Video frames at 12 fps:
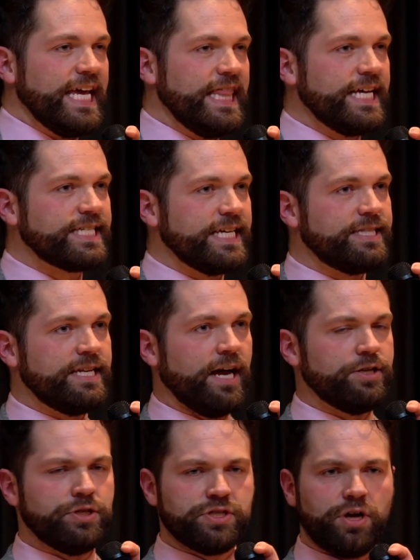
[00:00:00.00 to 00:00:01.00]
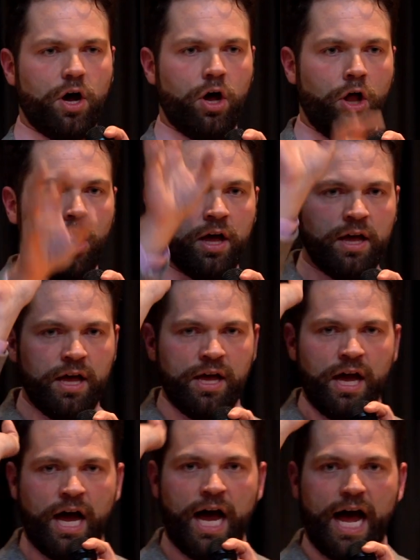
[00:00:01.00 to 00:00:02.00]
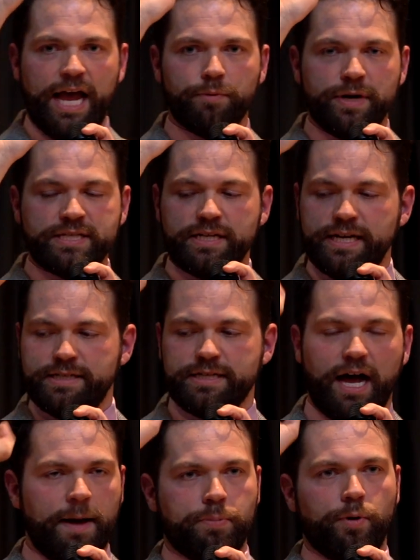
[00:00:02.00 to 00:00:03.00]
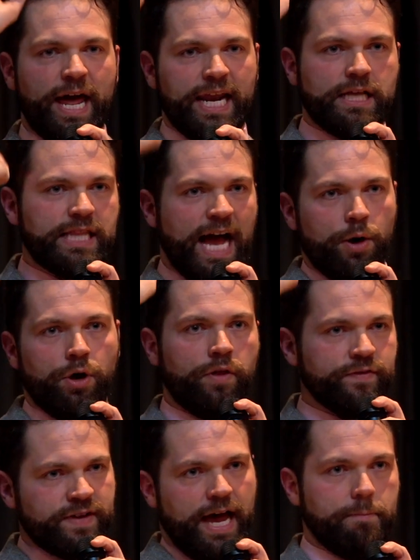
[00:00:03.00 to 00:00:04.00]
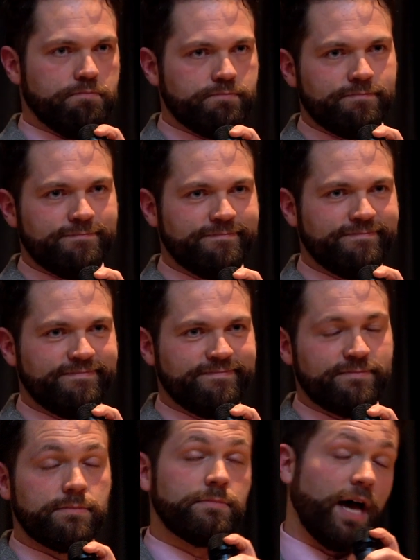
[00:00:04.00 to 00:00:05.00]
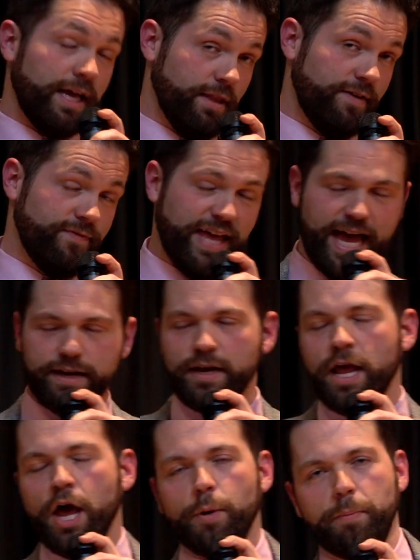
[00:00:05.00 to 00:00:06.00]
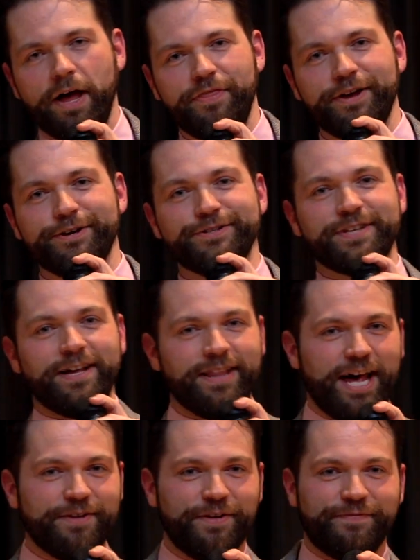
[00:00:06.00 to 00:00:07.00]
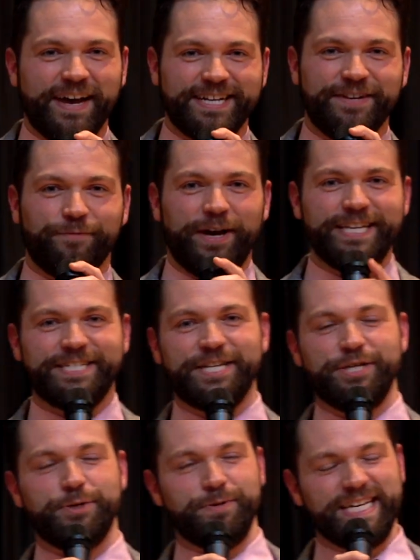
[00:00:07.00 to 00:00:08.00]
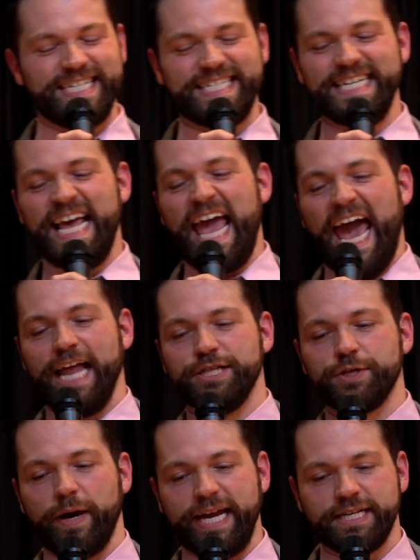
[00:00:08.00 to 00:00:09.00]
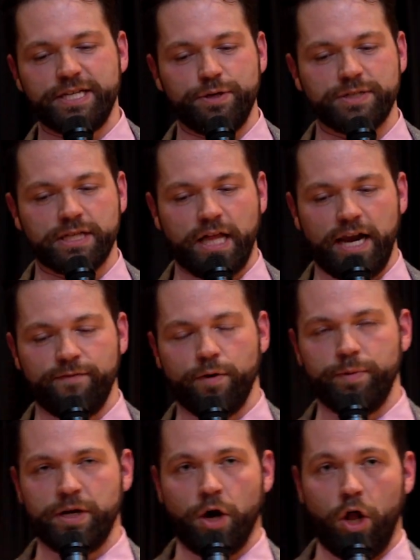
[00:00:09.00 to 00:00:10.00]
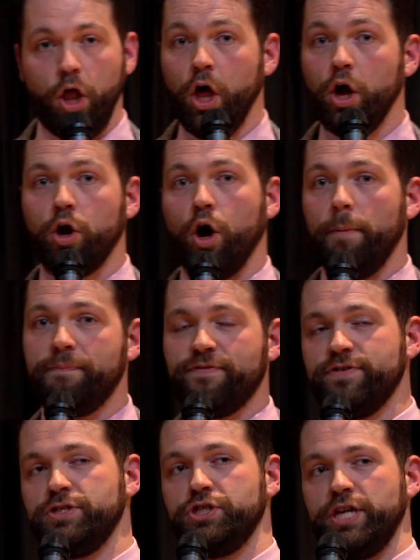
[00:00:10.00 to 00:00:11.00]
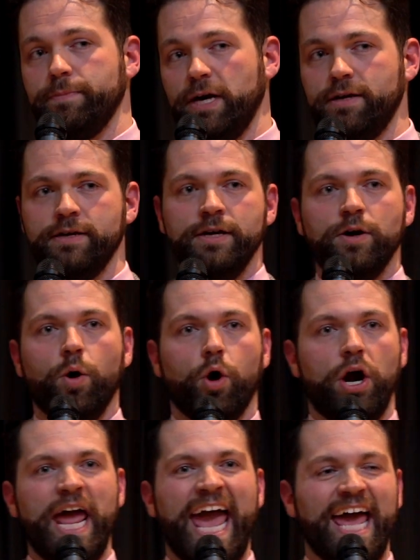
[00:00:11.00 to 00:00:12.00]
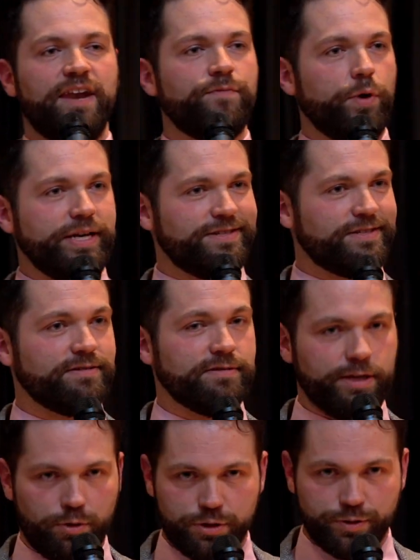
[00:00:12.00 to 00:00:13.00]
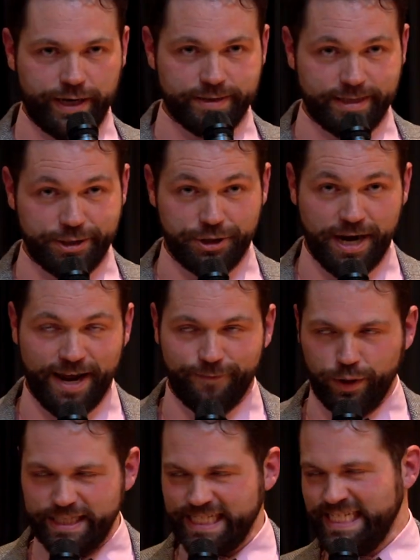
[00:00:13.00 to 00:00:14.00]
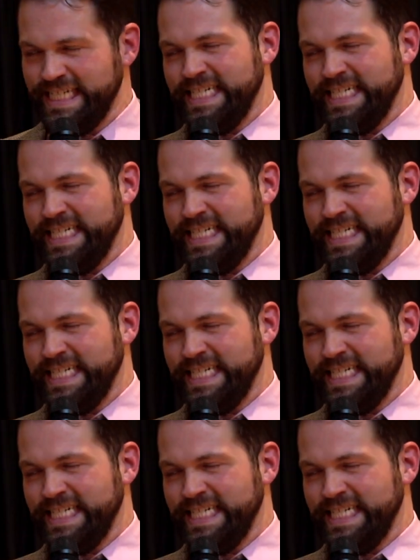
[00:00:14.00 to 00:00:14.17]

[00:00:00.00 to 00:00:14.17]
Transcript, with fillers: In this, it's not just all high resonance, operatic, loud all the time. I love that. But there's a lot of effective ways to do this, and so I get to use a lot of what we call Kopfstimme, or head voice, literal translation, head voice.